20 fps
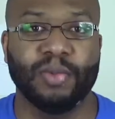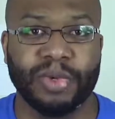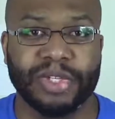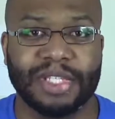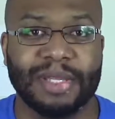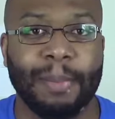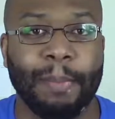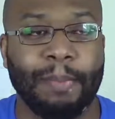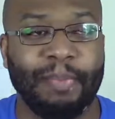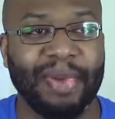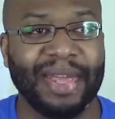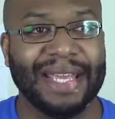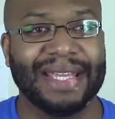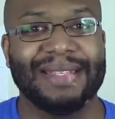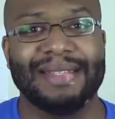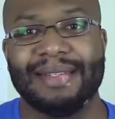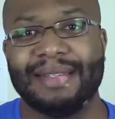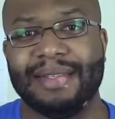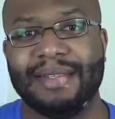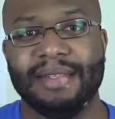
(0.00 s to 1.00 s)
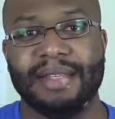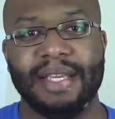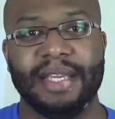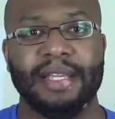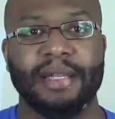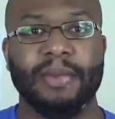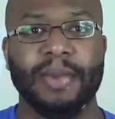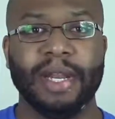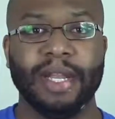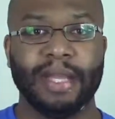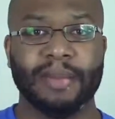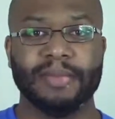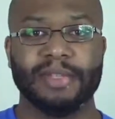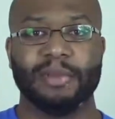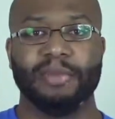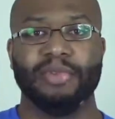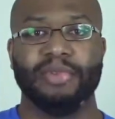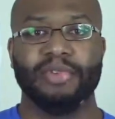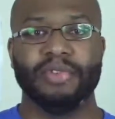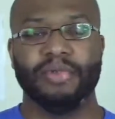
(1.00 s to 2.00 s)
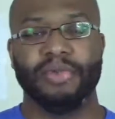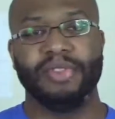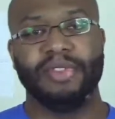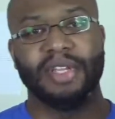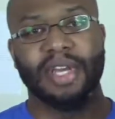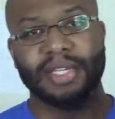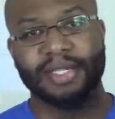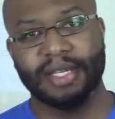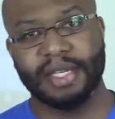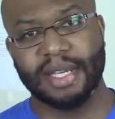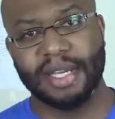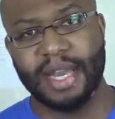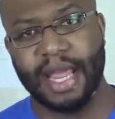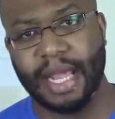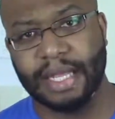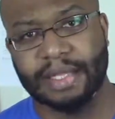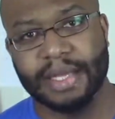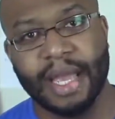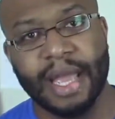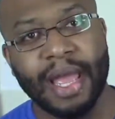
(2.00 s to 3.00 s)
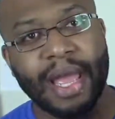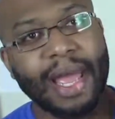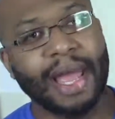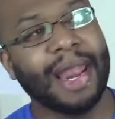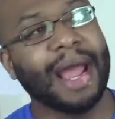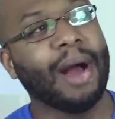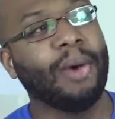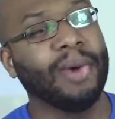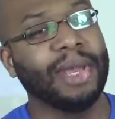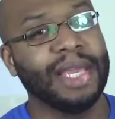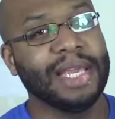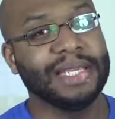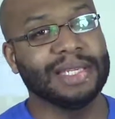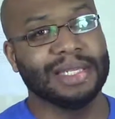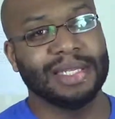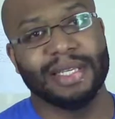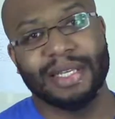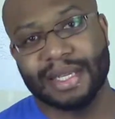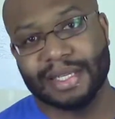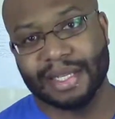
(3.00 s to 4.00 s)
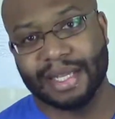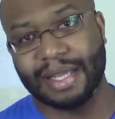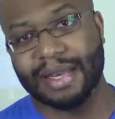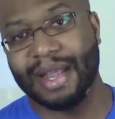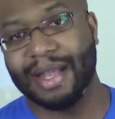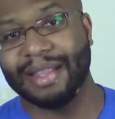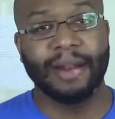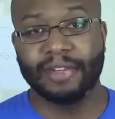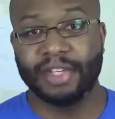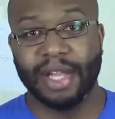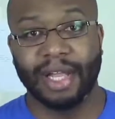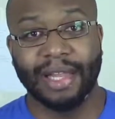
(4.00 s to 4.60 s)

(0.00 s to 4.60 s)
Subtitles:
What's the biggest deal when it comes to Bluetooth? Does it connect, and how easily does it connect?